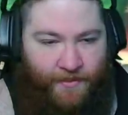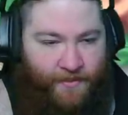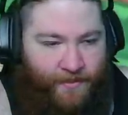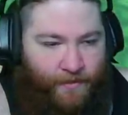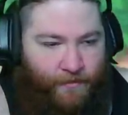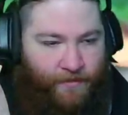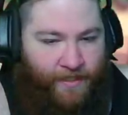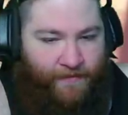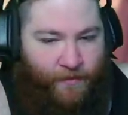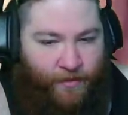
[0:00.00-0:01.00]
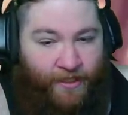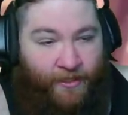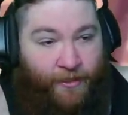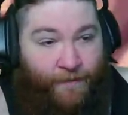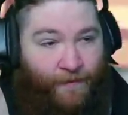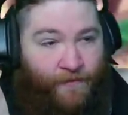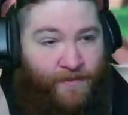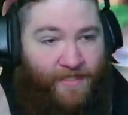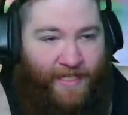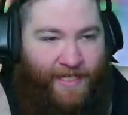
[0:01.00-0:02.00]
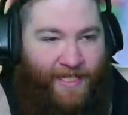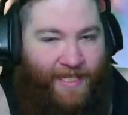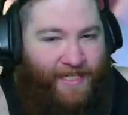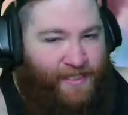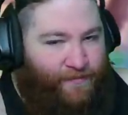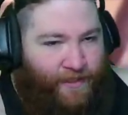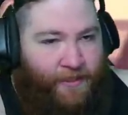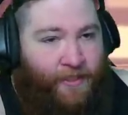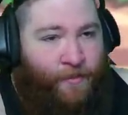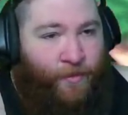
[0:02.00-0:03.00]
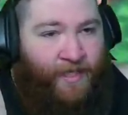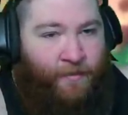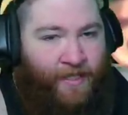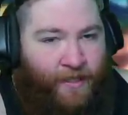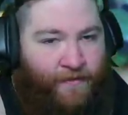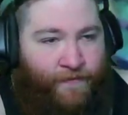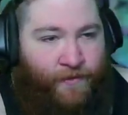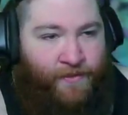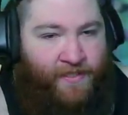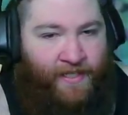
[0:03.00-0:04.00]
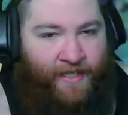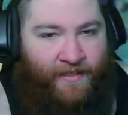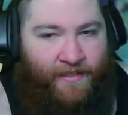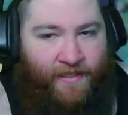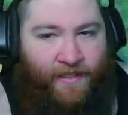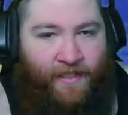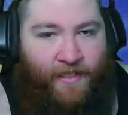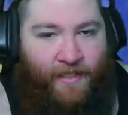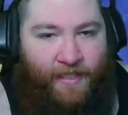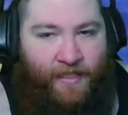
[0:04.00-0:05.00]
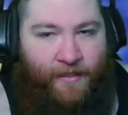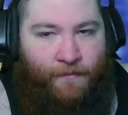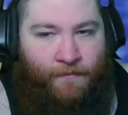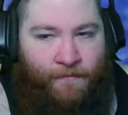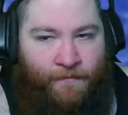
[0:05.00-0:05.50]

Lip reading: So if you're working on your first debt, it's a very good way to pay off the first debt on